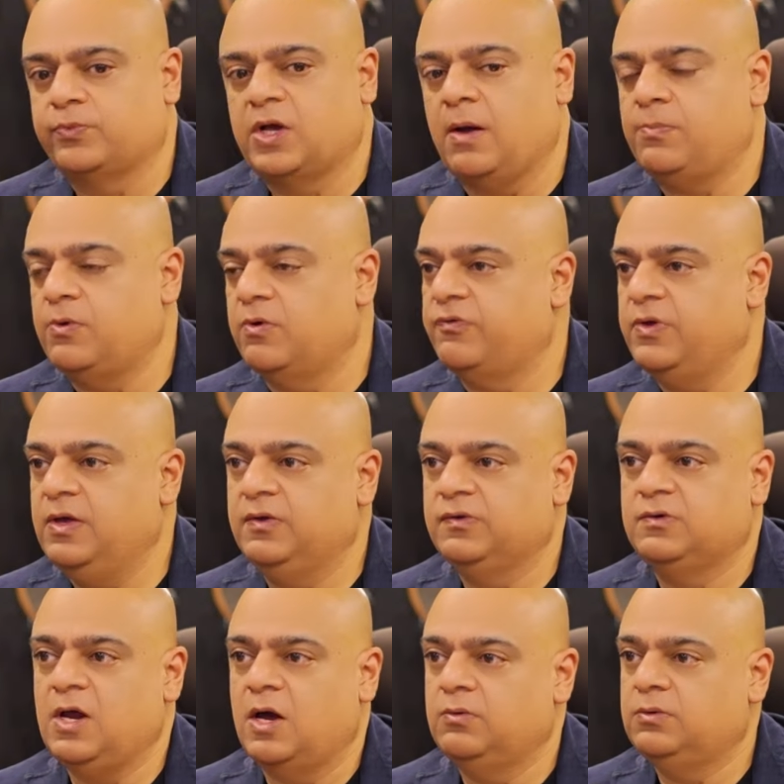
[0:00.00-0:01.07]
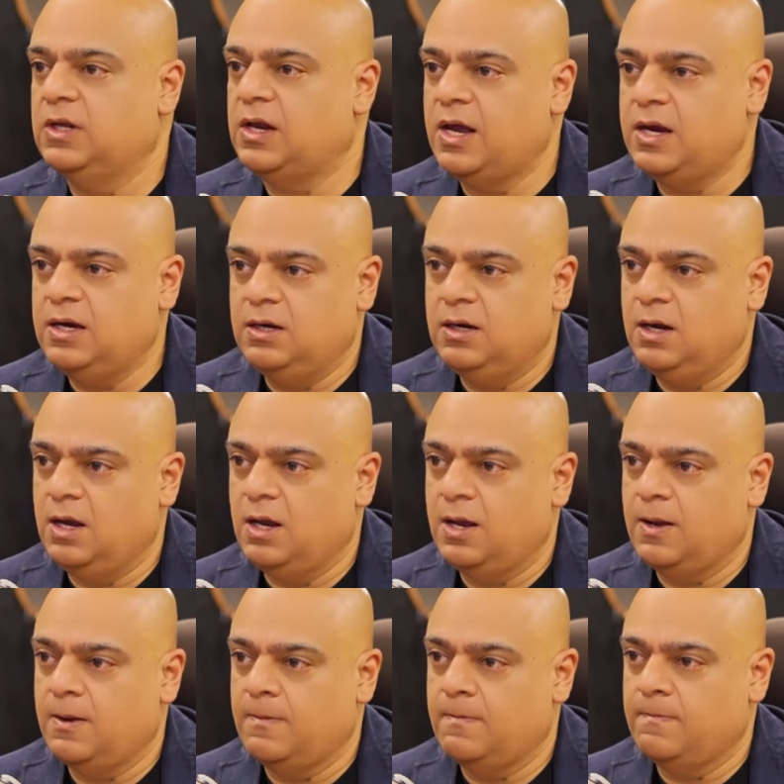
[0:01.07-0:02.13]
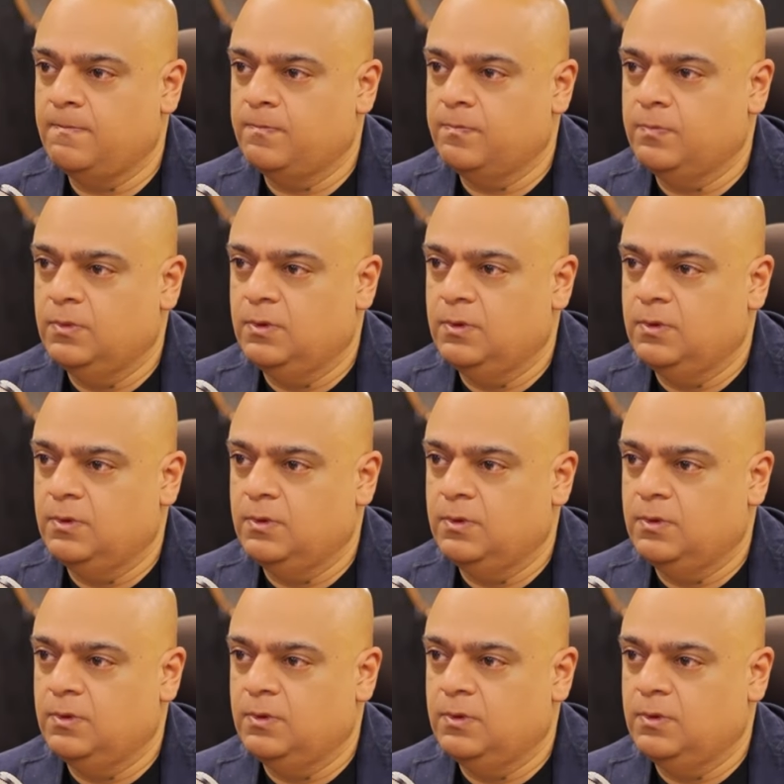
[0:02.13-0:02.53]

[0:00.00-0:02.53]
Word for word: couple of years down the line. Yes.